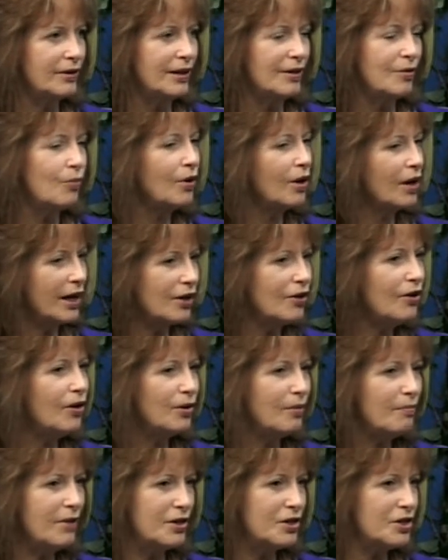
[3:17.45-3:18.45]
what I call the
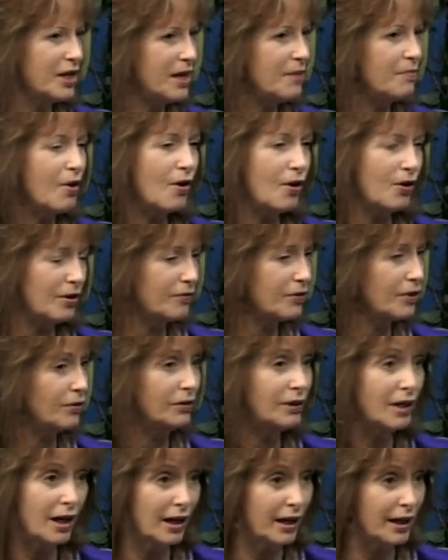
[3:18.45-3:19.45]
mundane part of their
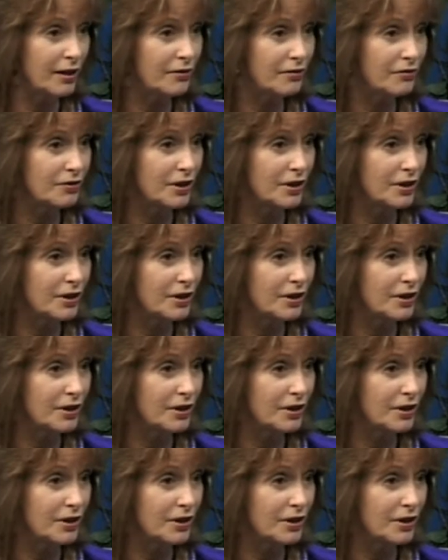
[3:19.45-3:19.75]
life.